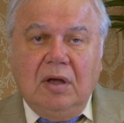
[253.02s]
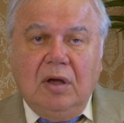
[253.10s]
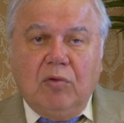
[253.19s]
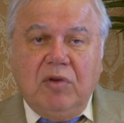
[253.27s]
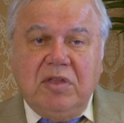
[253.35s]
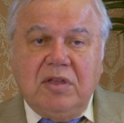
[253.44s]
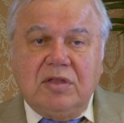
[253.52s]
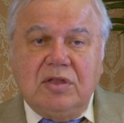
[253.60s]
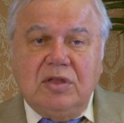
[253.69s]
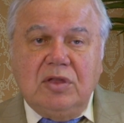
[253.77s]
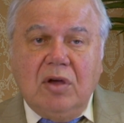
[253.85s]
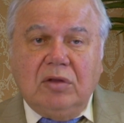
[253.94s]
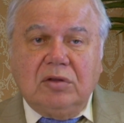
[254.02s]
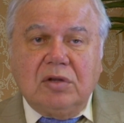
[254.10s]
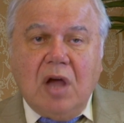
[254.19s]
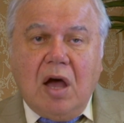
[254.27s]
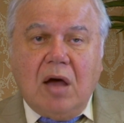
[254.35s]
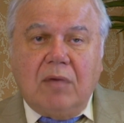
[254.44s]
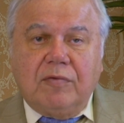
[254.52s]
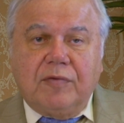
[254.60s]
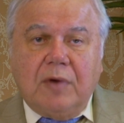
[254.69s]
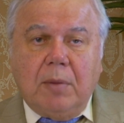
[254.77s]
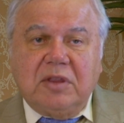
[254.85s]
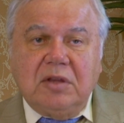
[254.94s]
We did not come
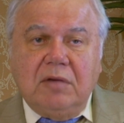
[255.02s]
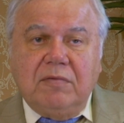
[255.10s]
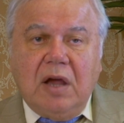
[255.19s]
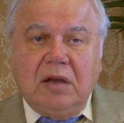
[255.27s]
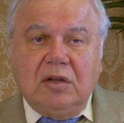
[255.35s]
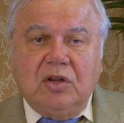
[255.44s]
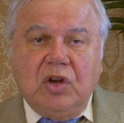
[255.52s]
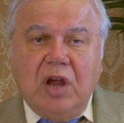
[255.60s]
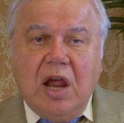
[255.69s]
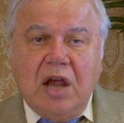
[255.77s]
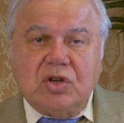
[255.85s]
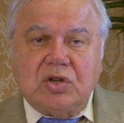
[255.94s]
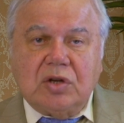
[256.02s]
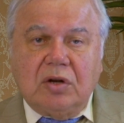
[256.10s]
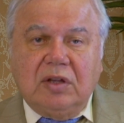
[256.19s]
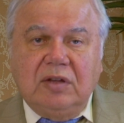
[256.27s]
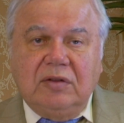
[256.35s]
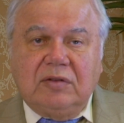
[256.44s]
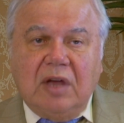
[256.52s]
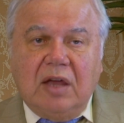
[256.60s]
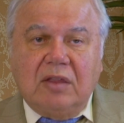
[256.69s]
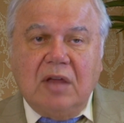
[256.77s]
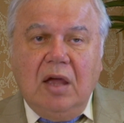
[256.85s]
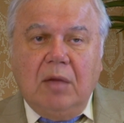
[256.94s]
from a divine creation, he
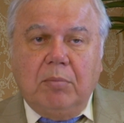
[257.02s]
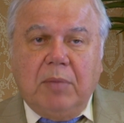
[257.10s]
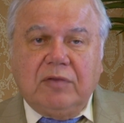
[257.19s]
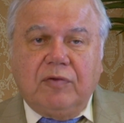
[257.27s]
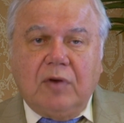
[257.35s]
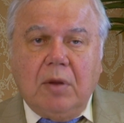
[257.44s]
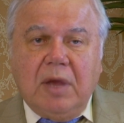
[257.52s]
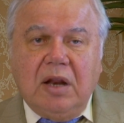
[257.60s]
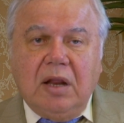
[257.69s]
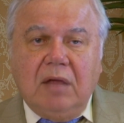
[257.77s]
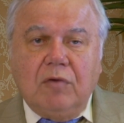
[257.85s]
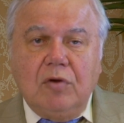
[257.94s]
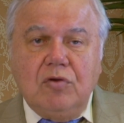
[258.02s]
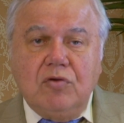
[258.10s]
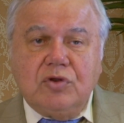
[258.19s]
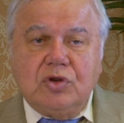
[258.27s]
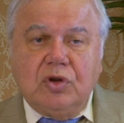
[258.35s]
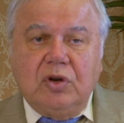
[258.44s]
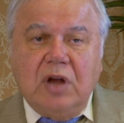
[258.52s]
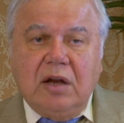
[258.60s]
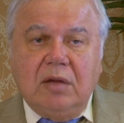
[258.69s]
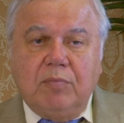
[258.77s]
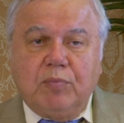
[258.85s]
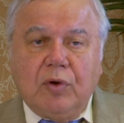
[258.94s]
said, but from an
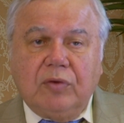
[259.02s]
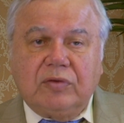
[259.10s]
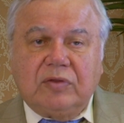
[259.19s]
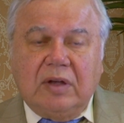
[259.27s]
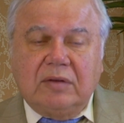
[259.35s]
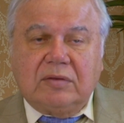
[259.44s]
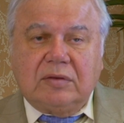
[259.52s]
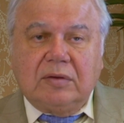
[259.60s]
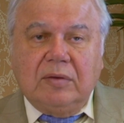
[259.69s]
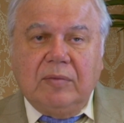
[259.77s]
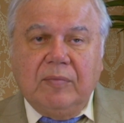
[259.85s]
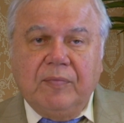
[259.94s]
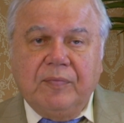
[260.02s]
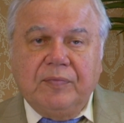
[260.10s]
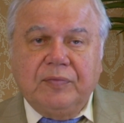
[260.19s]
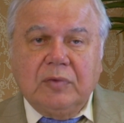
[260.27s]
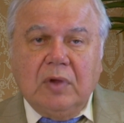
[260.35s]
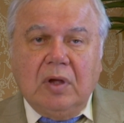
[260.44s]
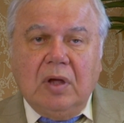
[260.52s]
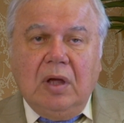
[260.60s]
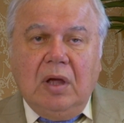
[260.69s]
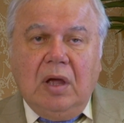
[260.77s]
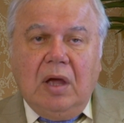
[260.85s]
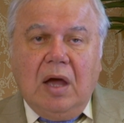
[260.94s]
evolutionary process.
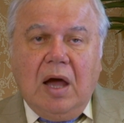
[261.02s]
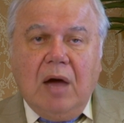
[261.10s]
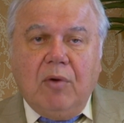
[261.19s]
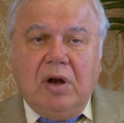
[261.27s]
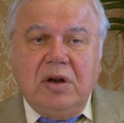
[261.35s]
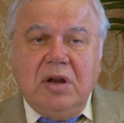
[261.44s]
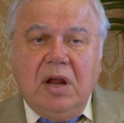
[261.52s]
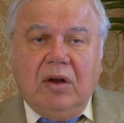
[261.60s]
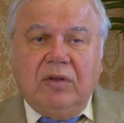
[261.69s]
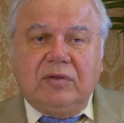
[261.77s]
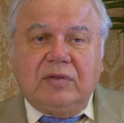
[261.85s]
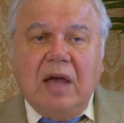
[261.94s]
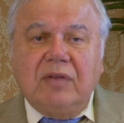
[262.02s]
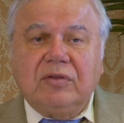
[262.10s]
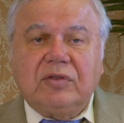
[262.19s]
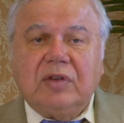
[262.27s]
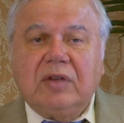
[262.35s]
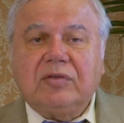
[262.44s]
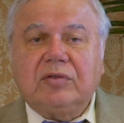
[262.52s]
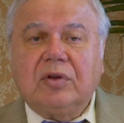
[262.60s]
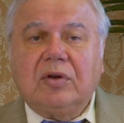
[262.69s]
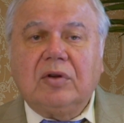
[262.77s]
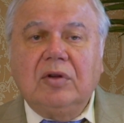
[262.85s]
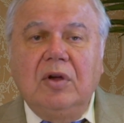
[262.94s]
Our nearest
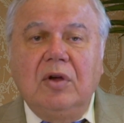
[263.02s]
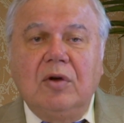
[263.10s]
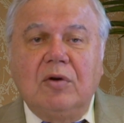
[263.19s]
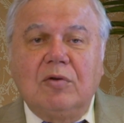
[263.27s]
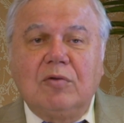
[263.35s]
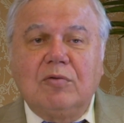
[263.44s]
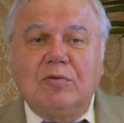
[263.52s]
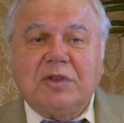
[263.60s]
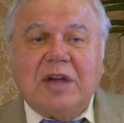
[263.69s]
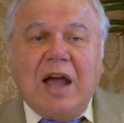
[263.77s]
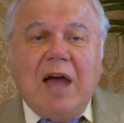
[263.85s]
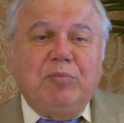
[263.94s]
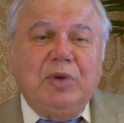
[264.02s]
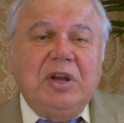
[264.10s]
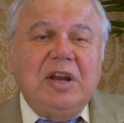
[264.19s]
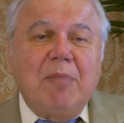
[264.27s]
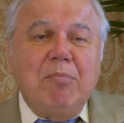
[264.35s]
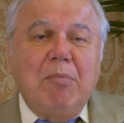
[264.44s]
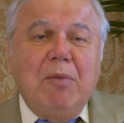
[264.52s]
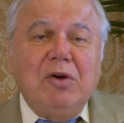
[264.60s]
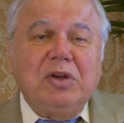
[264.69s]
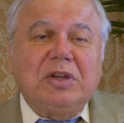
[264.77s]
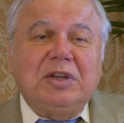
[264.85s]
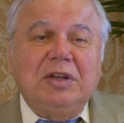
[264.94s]
ancestor would have been a
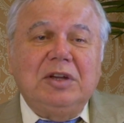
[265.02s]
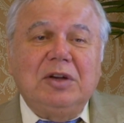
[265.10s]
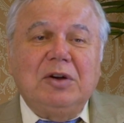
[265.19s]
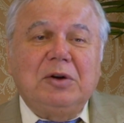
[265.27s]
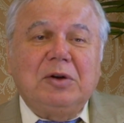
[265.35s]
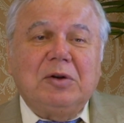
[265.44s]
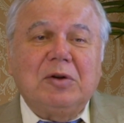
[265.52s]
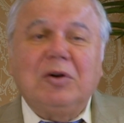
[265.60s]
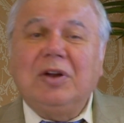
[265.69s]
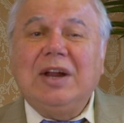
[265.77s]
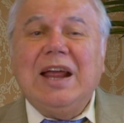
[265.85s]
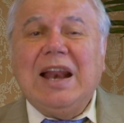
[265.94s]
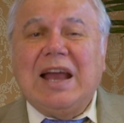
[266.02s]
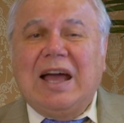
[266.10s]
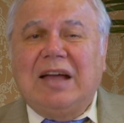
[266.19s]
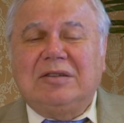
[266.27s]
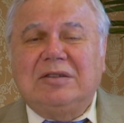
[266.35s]
monkey or gorilla.